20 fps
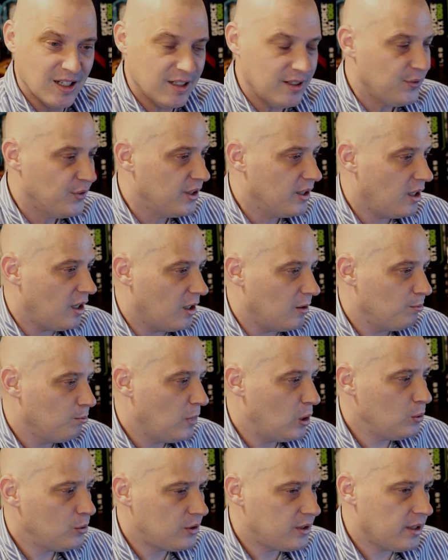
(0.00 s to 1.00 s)

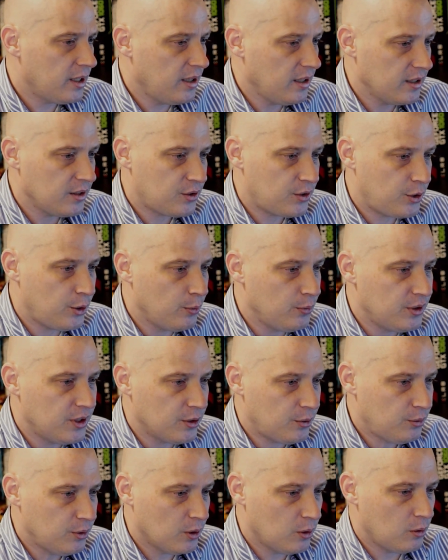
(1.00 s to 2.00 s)
Most LXQt
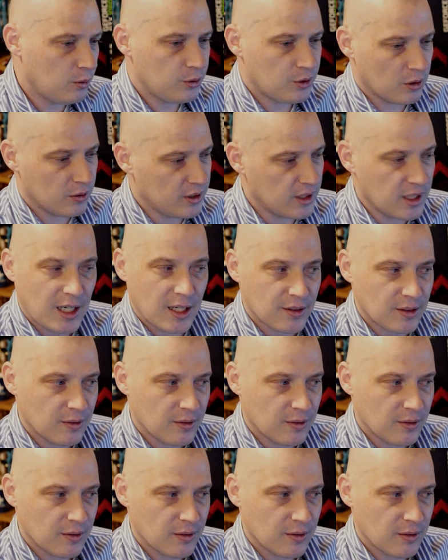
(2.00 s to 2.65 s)
distros are not